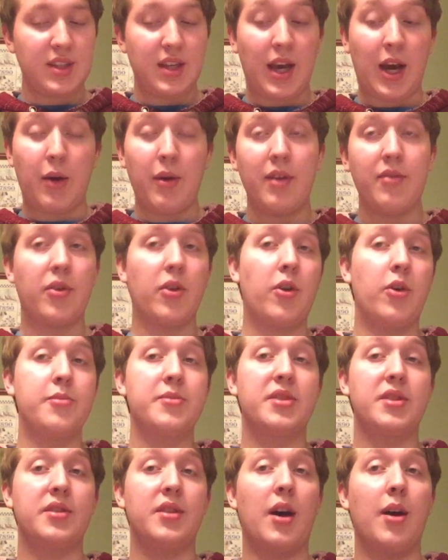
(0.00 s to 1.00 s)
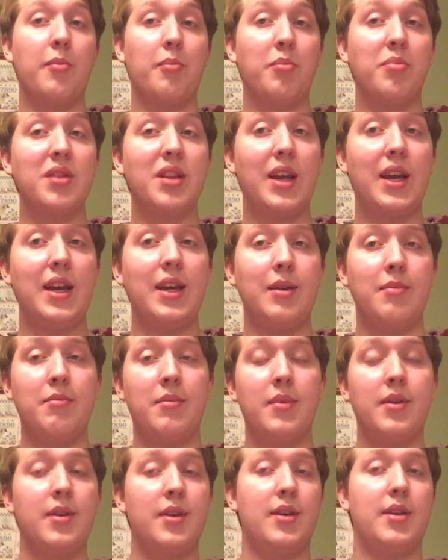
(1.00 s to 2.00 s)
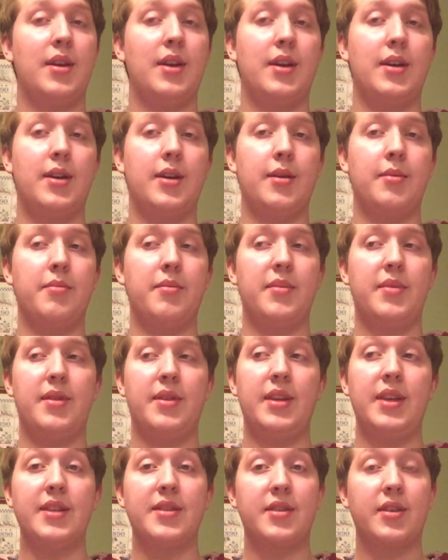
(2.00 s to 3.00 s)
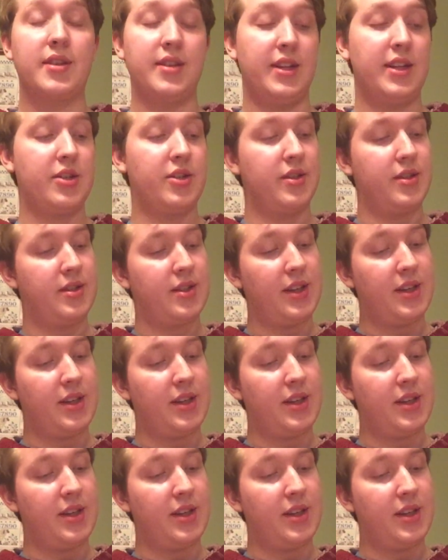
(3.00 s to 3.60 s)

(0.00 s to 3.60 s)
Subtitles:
However, Holmes does not blame these clinicians.